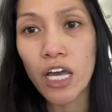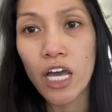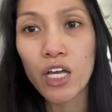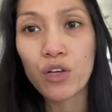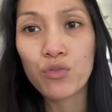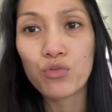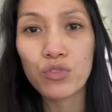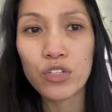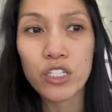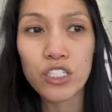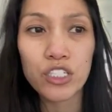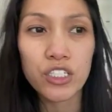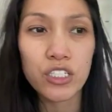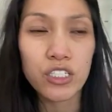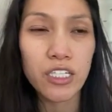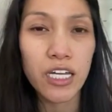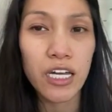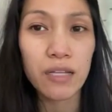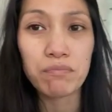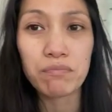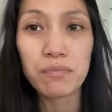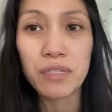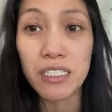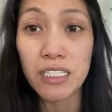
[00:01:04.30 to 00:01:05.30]
which
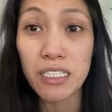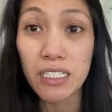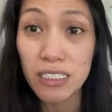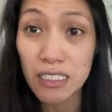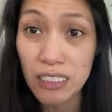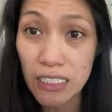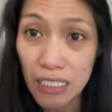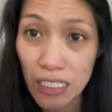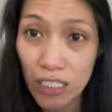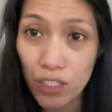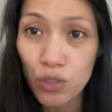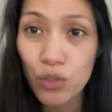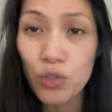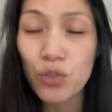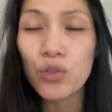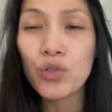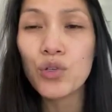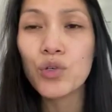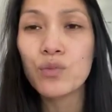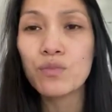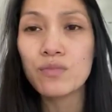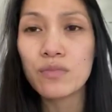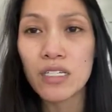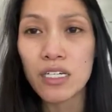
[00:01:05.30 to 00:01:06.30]
can be the
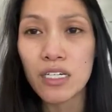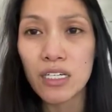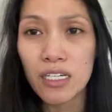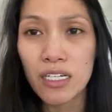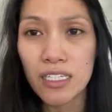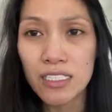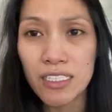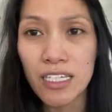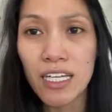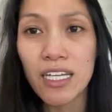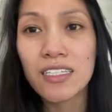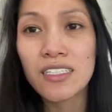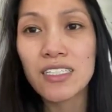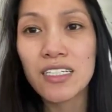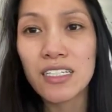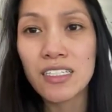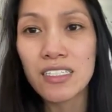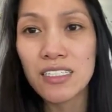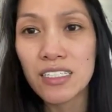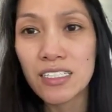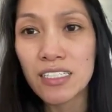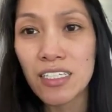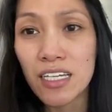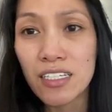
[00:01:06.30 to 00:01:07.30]
cecum, the ascending,
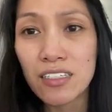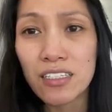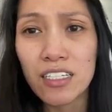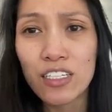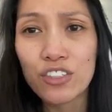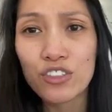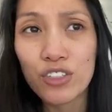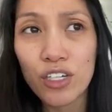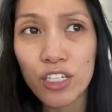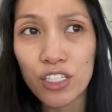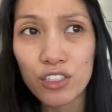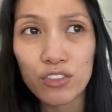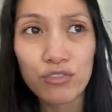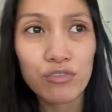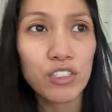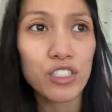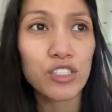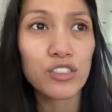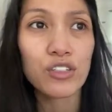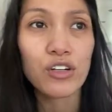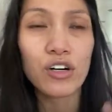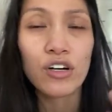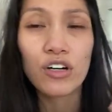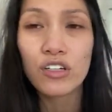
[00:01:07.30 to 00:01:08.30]
descending, transverse
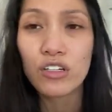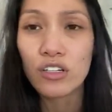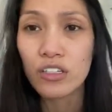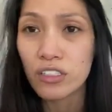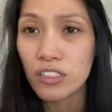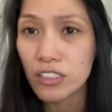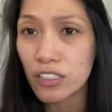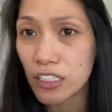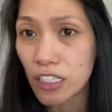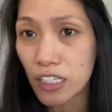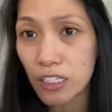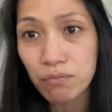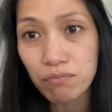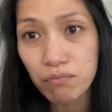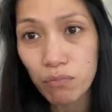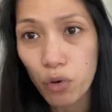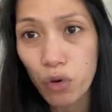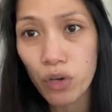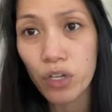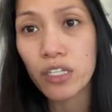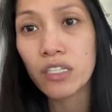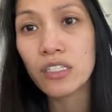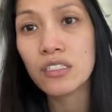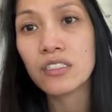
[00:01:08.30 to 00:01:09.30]
colon,
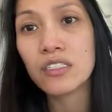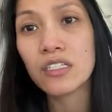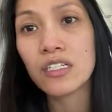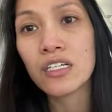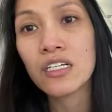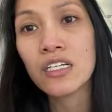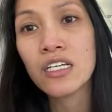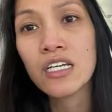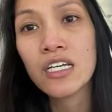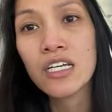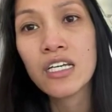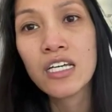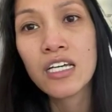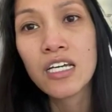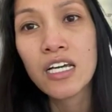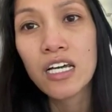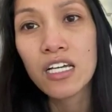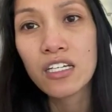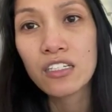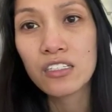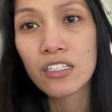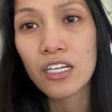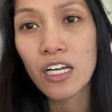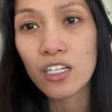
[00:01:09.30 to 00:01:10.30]
sigmoid,
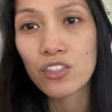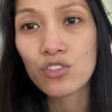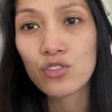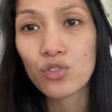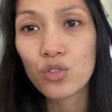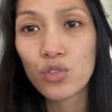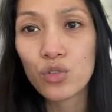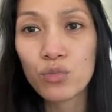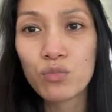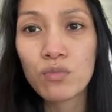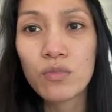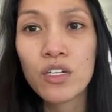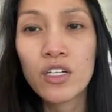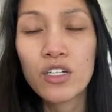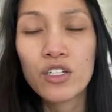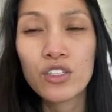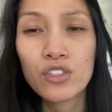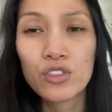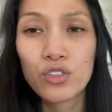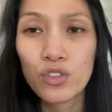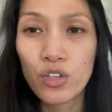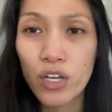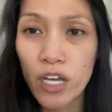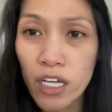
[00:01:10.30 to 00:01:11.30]
and rectum.
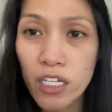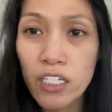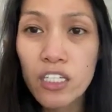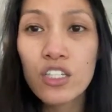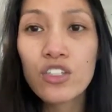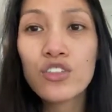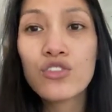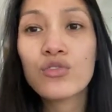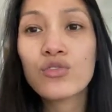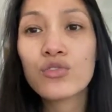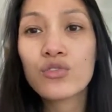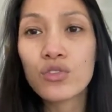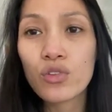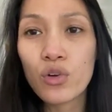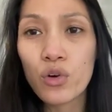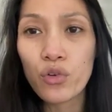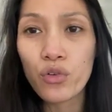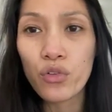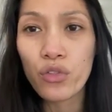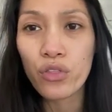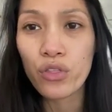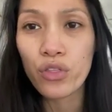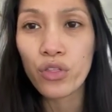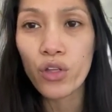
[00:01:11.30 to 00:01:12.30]
So any new
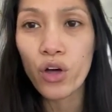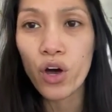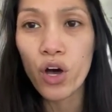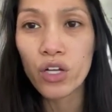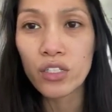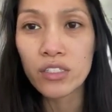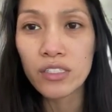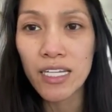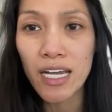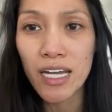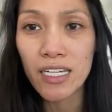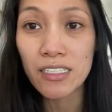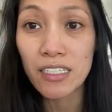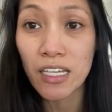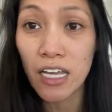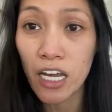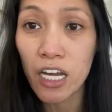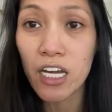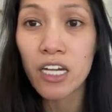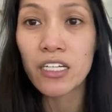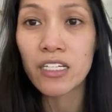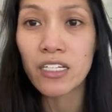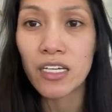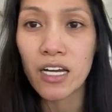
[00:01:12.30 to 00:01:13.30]
growth on that
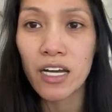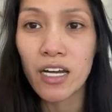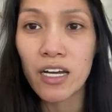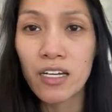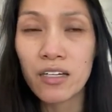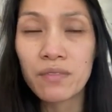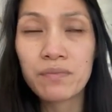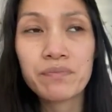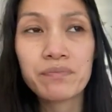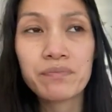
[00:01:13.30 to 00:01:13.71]
area,